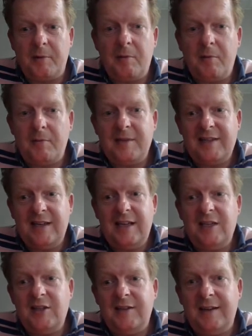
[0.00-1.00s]
problem is
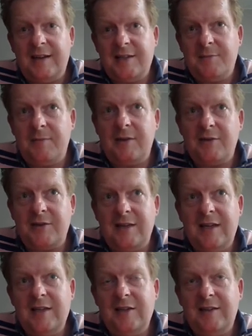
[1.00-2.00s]
because
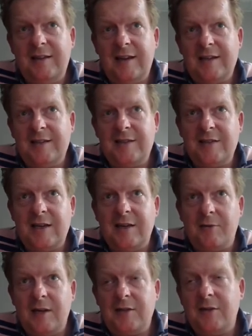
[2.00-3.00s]
each test
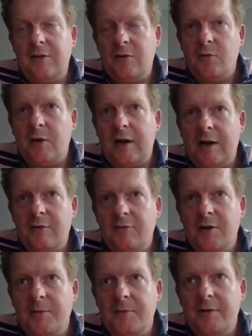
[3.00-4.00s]
generates a new account
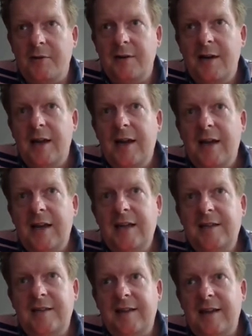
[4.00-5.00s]
number,
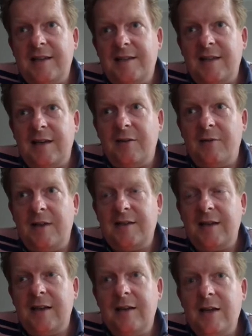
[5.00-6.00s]
each test generates
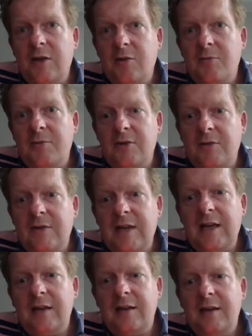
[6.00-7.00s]
a new
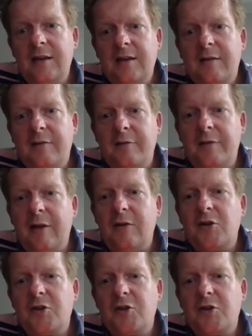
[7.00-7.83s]
unique value.